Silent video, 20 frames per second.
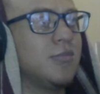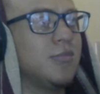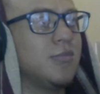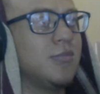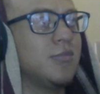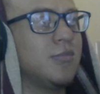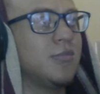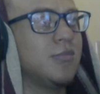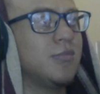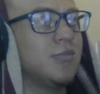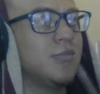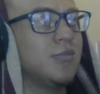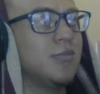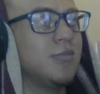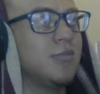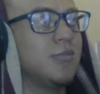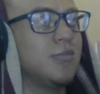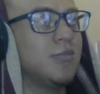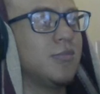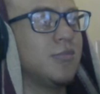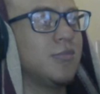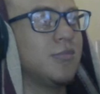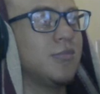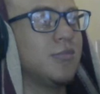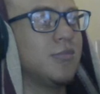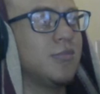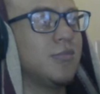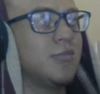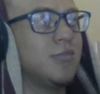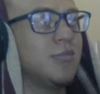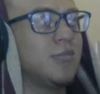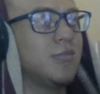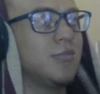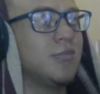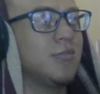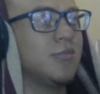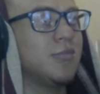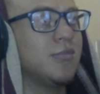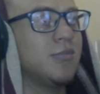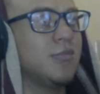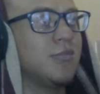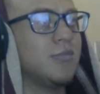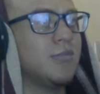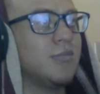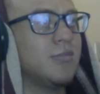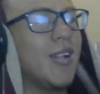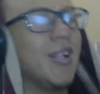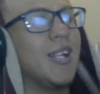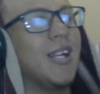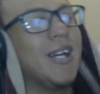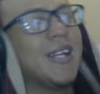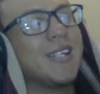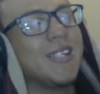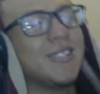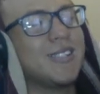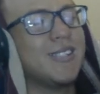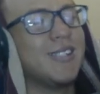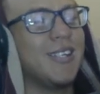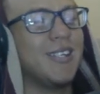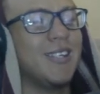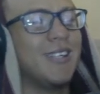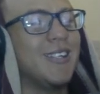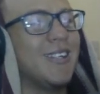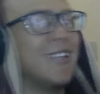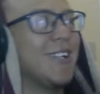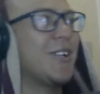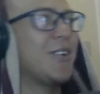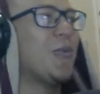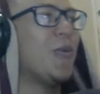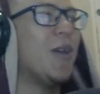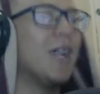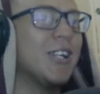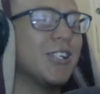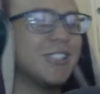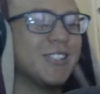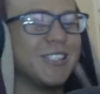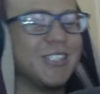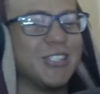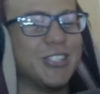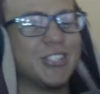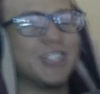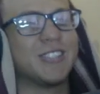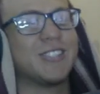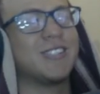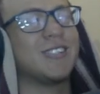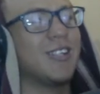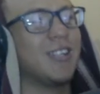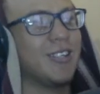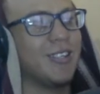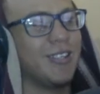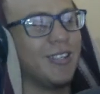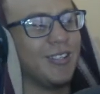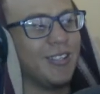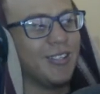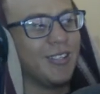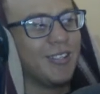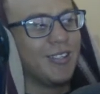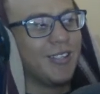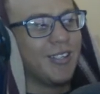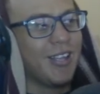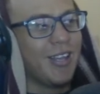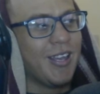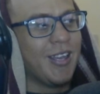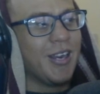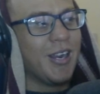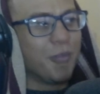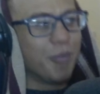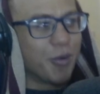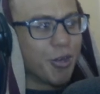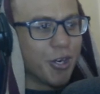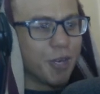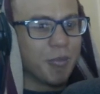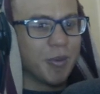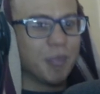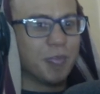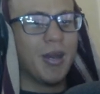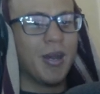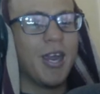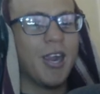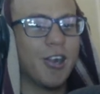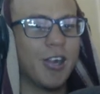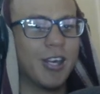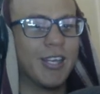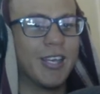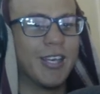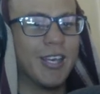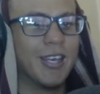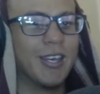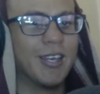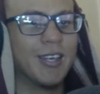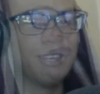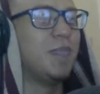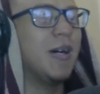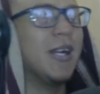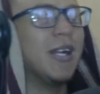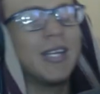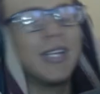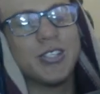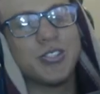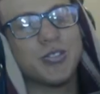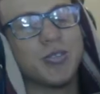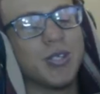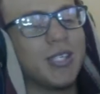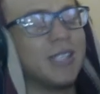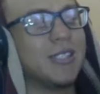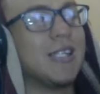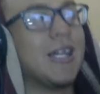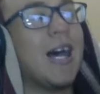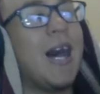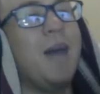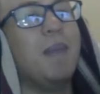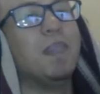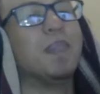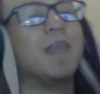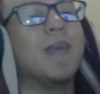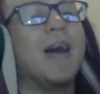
and I will be the king of the pirates. Like I said, like, why doesn't he just say, and I'm gonna be pirate king? But it is what it is. I'm